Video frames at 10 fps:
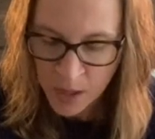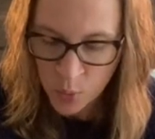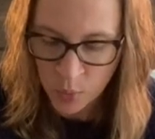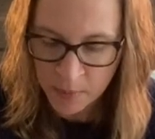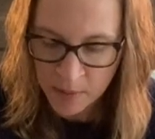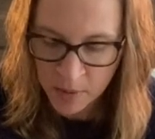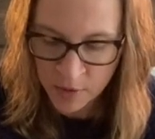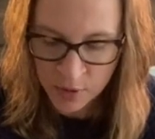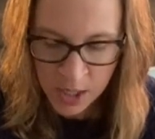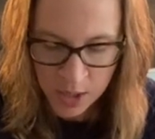When my
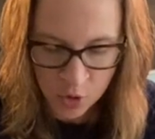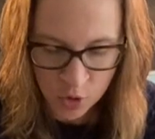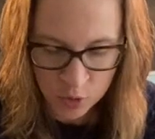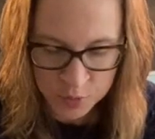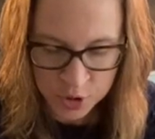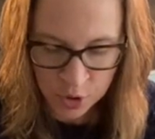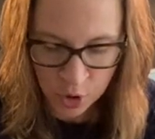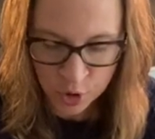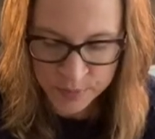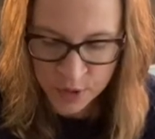mother got home, she
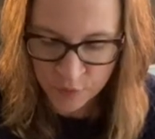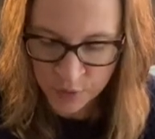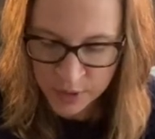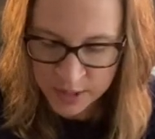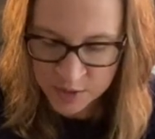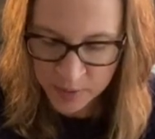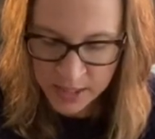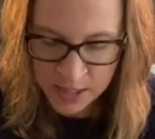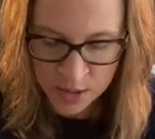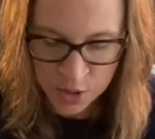called me over and
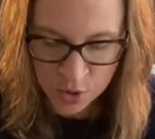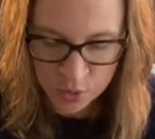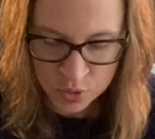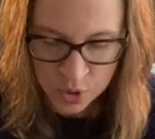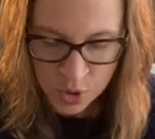explained the news.